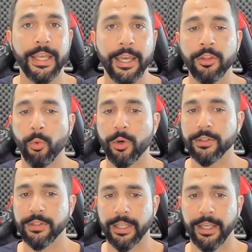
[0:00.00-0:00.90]
in the
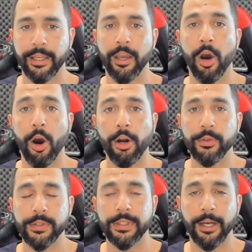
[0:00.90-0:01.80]
world today are
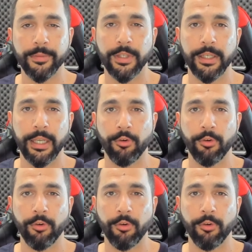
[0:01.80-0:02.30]
using upselling